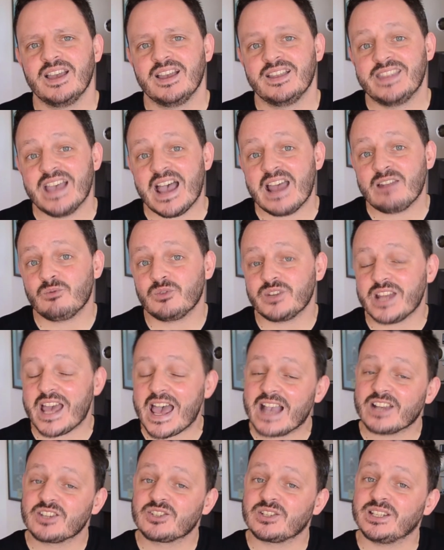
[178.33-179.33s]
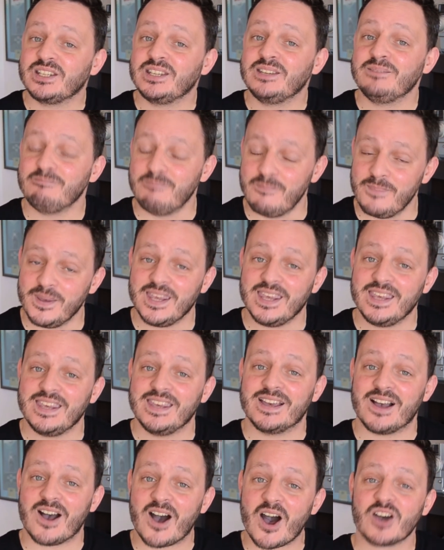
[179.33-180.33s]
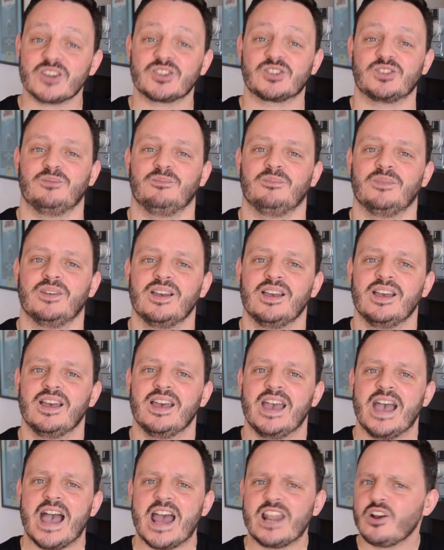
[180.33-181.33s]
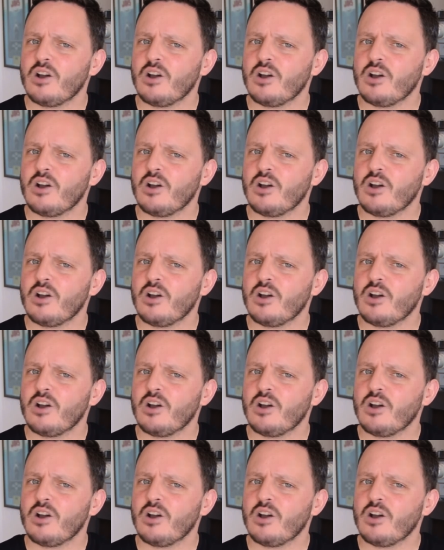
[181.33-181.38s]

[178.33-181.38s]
that would actually be awesome. And